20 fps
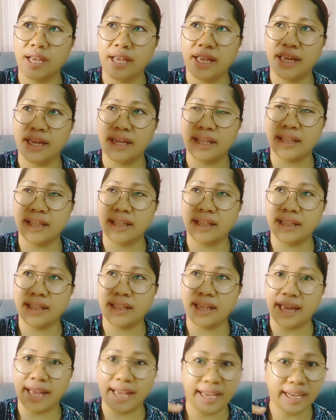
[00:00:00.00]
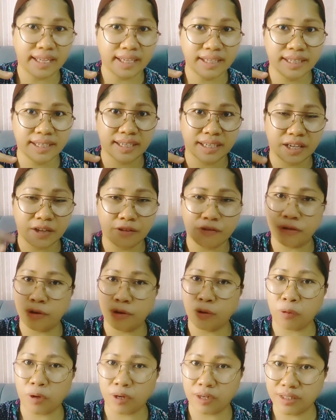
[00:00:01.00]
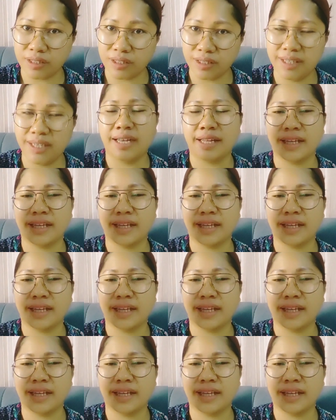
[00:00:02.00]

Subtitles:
and egg if you want.